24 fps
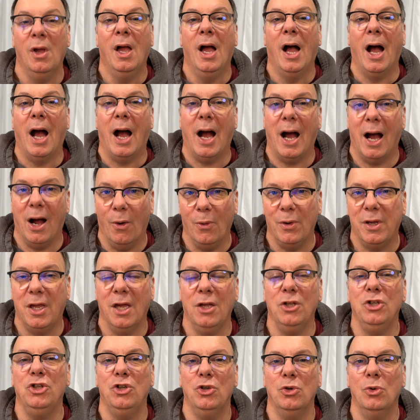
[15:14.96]
how
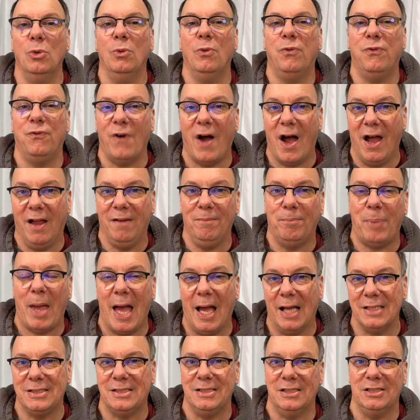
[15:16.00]
can you find
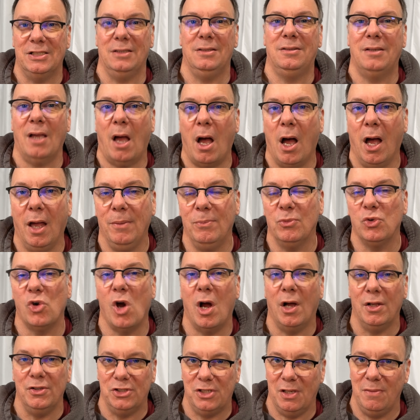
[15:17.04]
passes and time
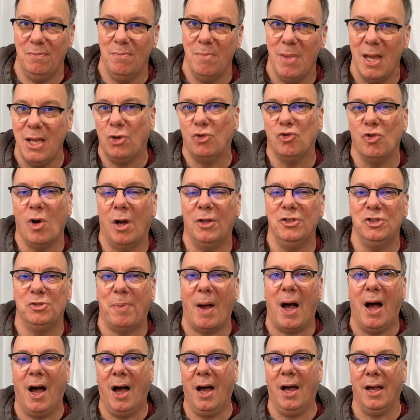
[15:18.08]
runs and make runs
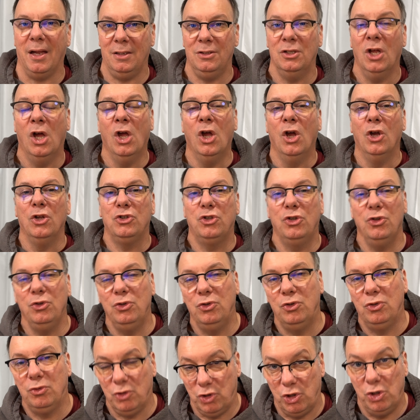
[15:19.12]
behind
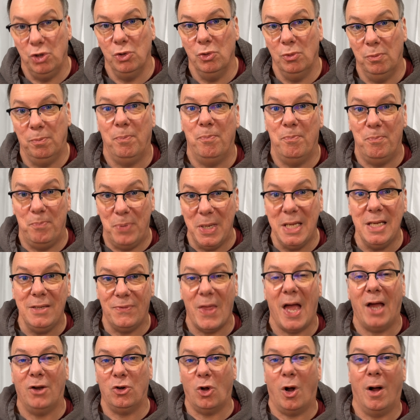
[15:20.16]
to beat
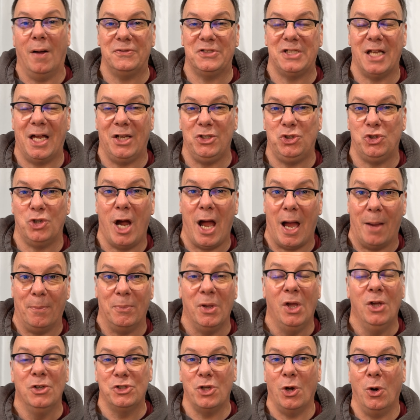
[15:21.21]
that offside trap?
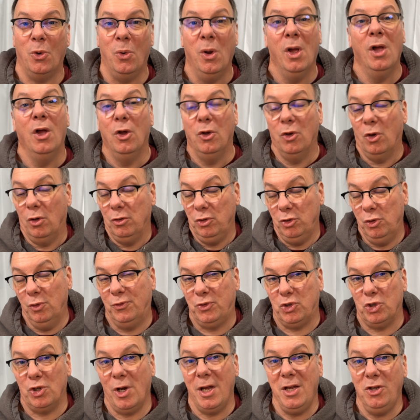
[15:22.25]
So you've
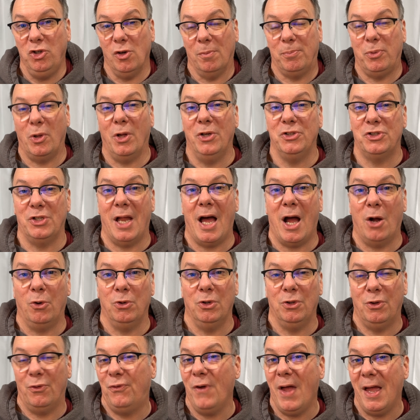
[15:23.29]
trained your players on how to
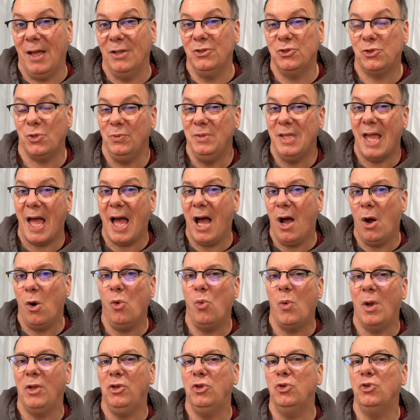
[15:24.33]
defend. So now
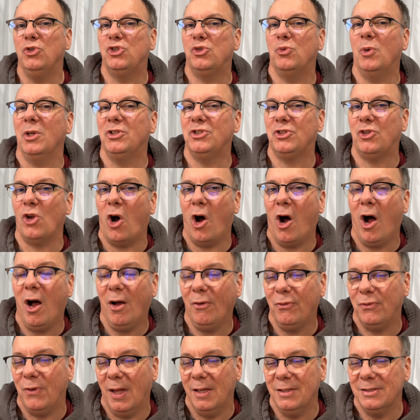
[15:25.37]
when you switch to
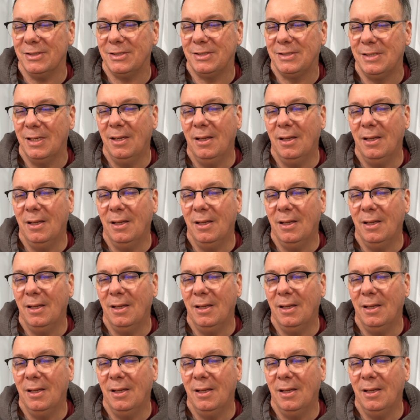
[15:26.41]
offense,